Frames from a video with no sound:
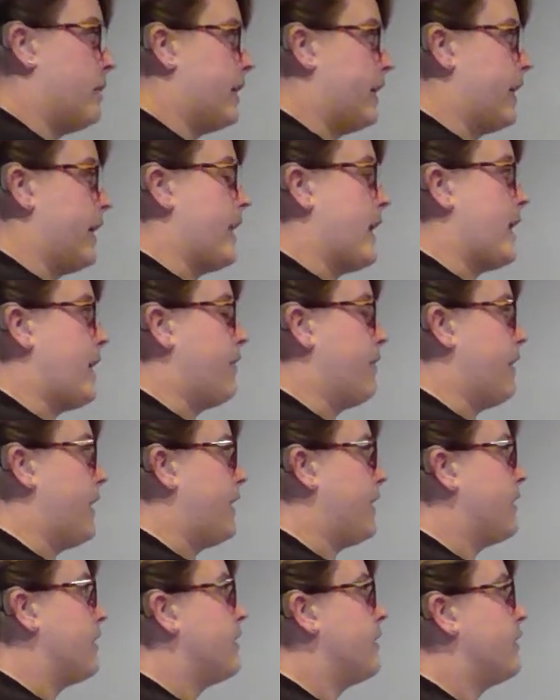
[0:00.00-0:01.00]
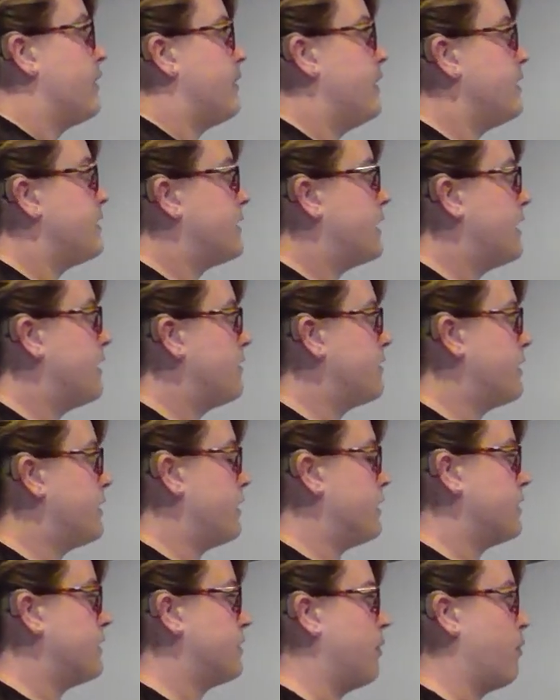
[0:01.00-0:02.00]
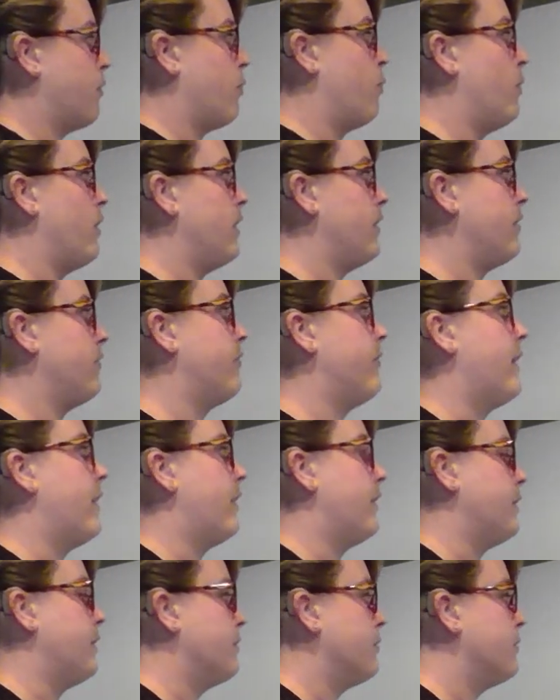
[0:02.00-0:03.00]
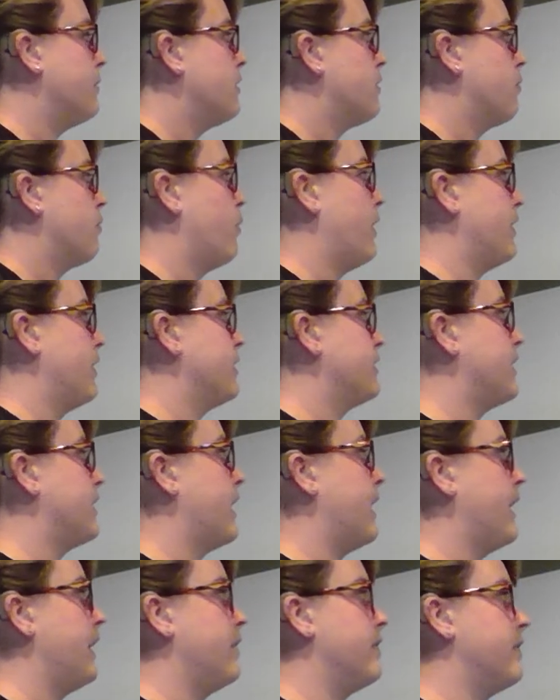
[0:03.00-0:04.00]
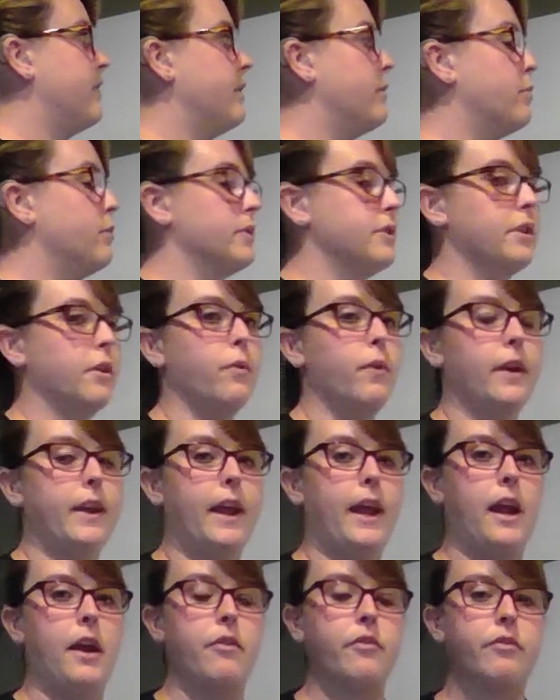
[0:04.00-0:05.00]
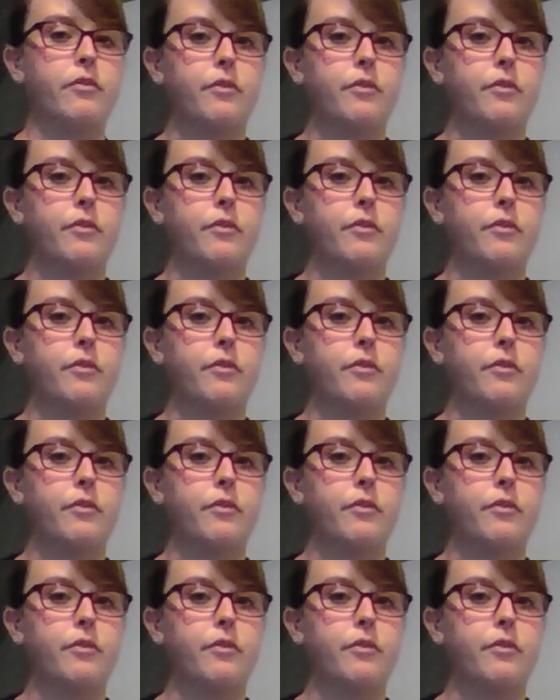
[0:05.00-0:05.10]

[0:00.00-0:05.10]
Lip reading: at any rate, this gives us one value where sine is equal to 1/2.